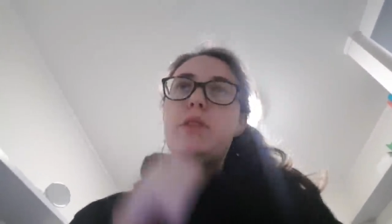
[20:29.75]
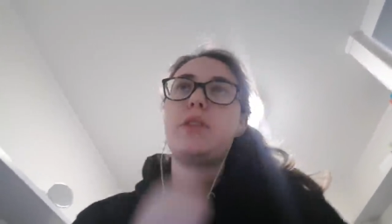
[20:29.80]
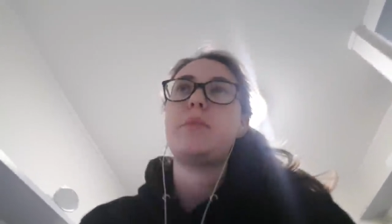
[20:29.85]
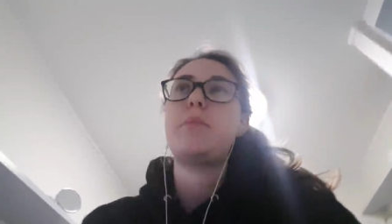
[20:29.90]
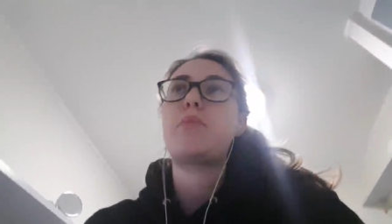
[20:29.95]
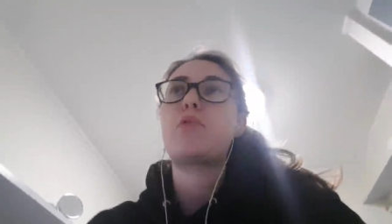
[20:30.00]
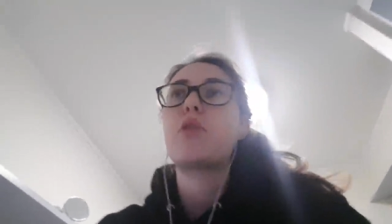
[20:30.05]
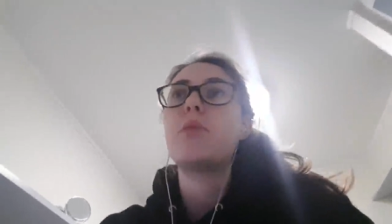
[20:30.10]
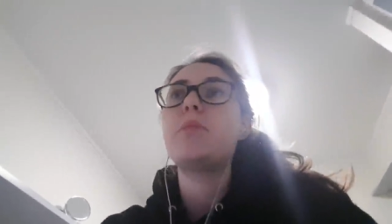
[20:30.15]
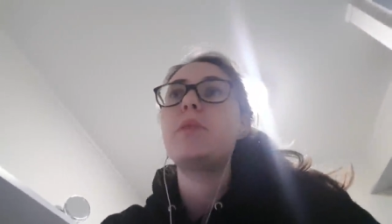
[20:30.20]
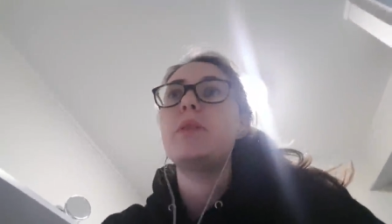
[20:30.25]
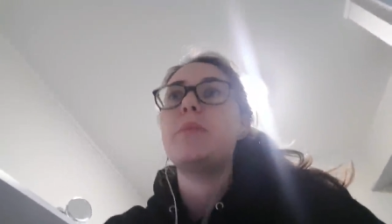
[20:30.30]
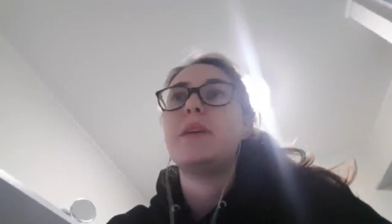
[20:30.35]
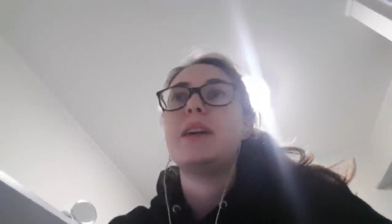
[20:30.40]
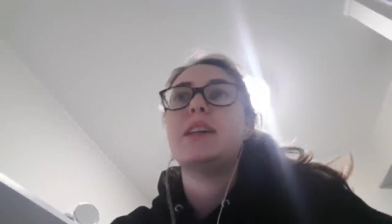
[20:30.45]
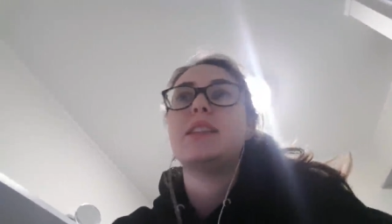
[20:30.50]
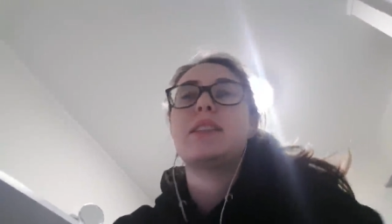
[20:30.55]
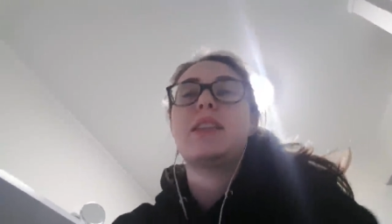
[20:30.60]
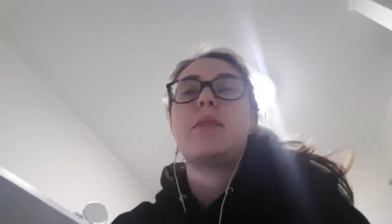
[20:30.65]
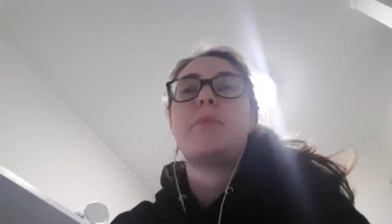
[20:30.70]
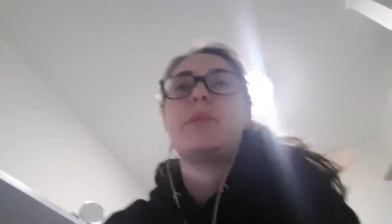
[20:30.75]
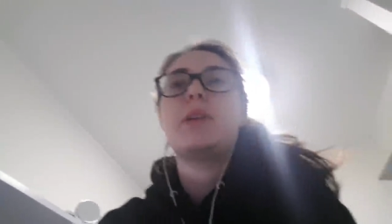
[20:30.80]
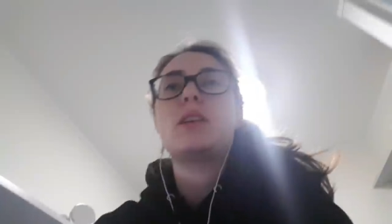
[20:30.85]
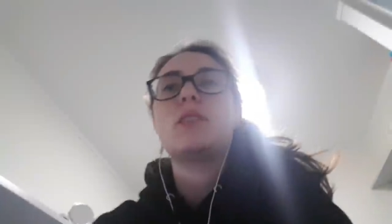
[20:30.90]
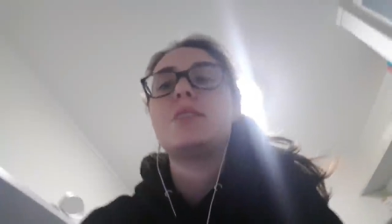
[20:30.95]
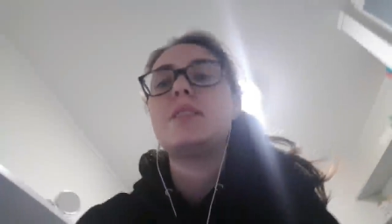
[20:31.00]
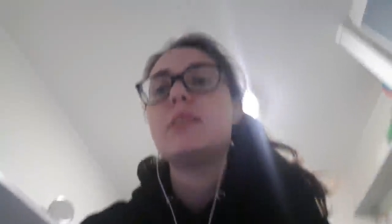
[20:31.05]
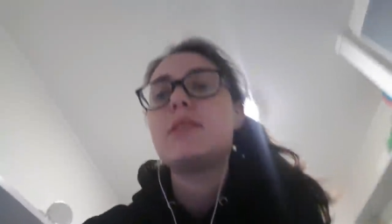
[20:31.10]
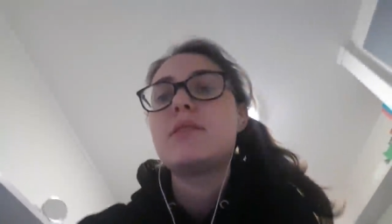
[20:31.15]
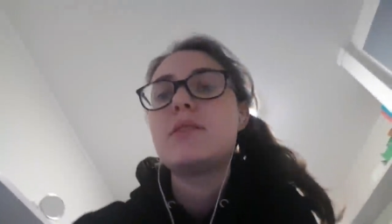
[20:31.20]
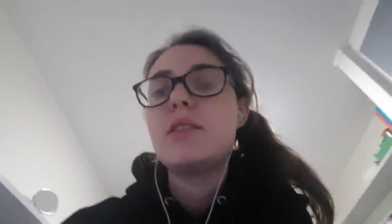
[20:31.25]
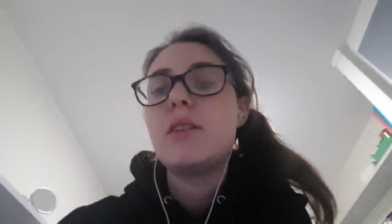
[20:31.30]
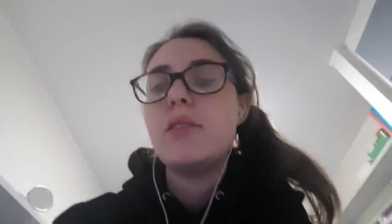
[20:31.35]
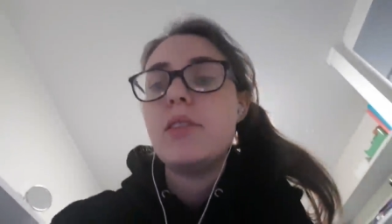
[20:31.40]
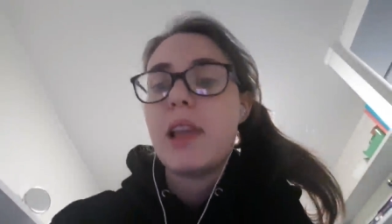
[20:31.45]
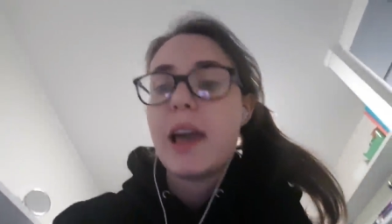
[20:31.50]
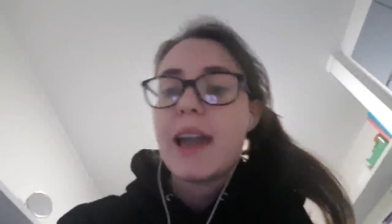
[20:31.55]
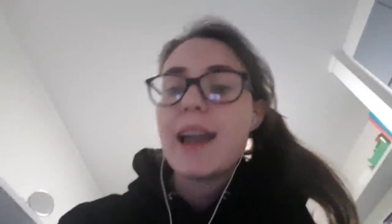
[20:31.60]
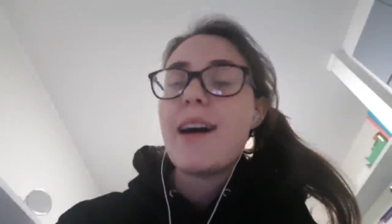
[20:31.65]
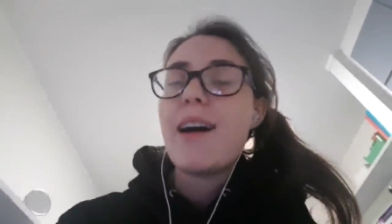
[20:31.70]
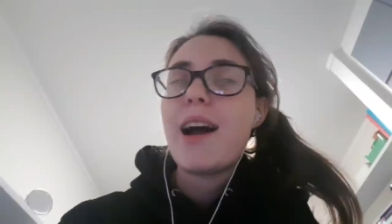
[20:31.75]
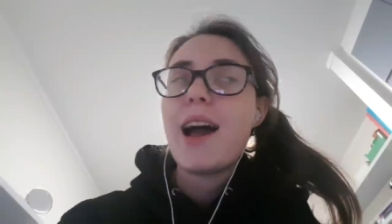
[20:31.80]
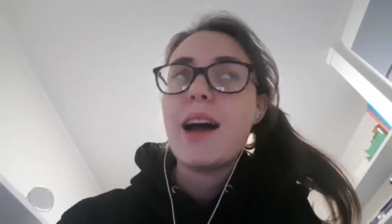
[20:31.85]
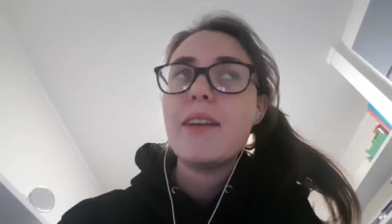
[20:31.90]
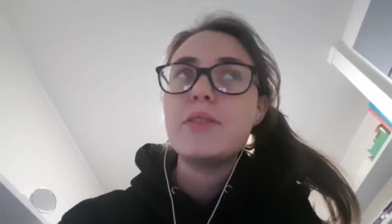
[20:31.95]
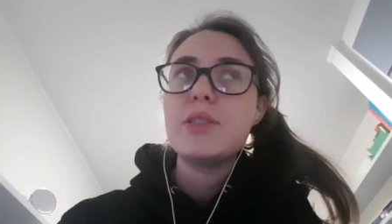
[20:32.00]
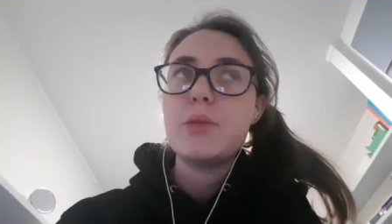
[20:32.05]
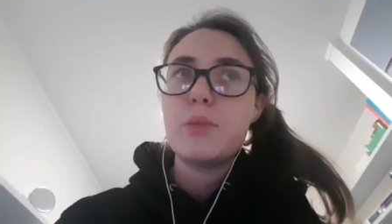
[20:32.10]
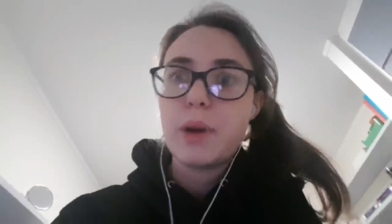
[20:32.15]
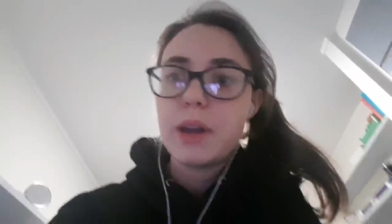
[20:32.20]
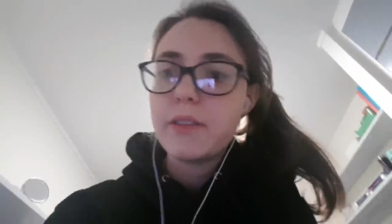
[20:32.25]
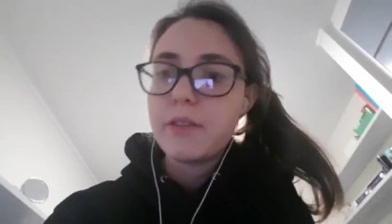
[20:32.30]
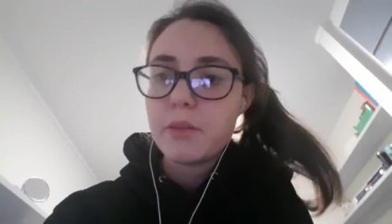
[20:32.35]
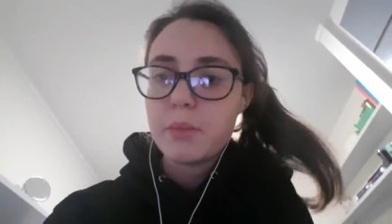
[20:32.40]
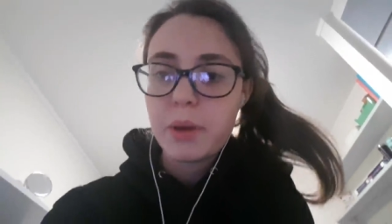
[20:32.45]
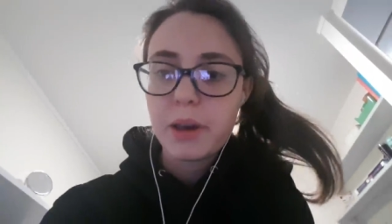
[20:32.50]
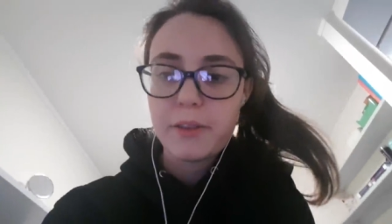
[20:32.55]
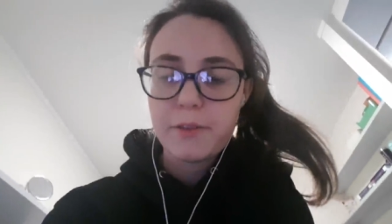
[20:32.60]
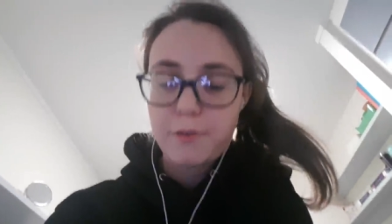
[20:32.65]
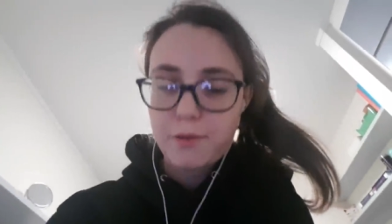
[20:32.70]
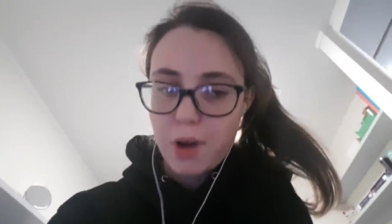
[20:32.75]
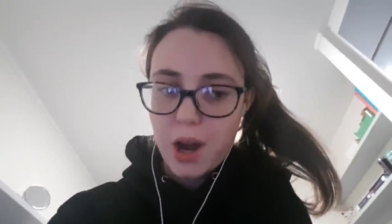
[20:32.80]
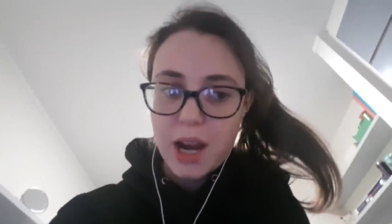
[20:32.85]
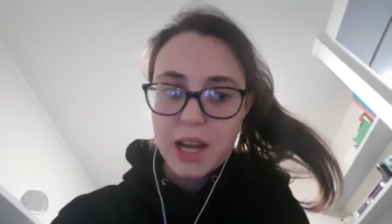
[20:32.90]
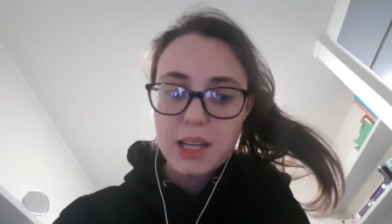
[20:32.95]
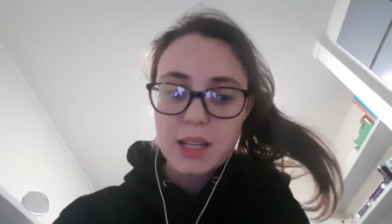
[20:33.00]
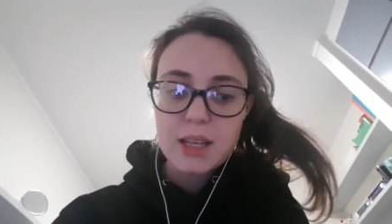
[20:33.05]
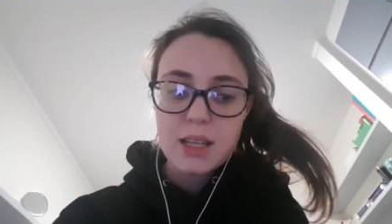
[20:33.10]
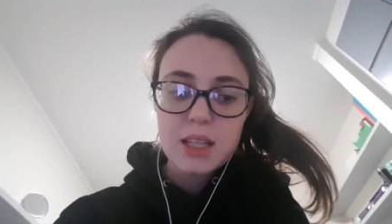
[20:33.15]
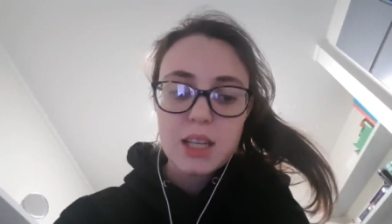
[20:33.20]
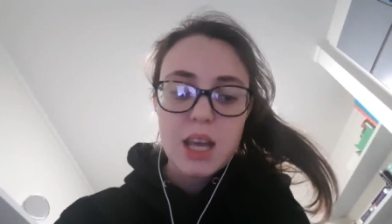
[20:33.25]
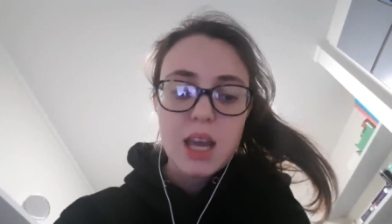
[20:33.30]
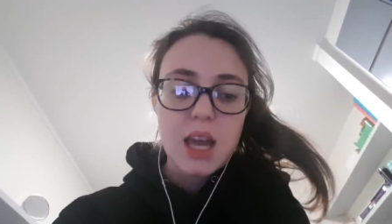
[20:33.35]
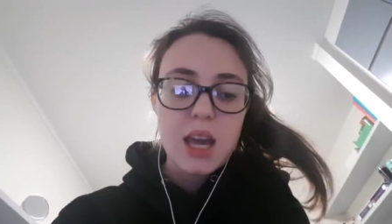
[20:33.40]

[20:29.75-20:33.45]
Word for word: The problem is that because it's so late, I have to wait for my friend